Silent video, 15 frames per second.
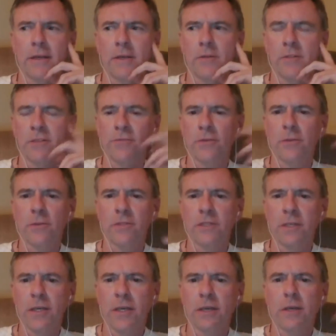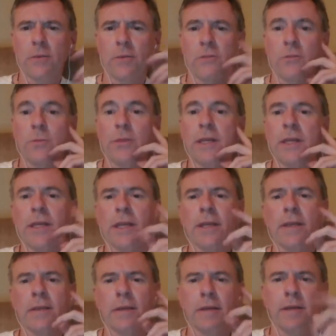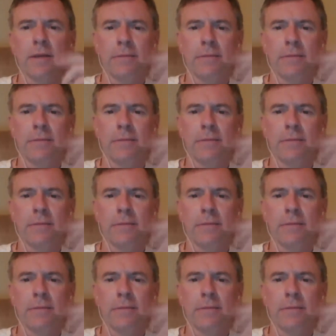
Christopher was repeating,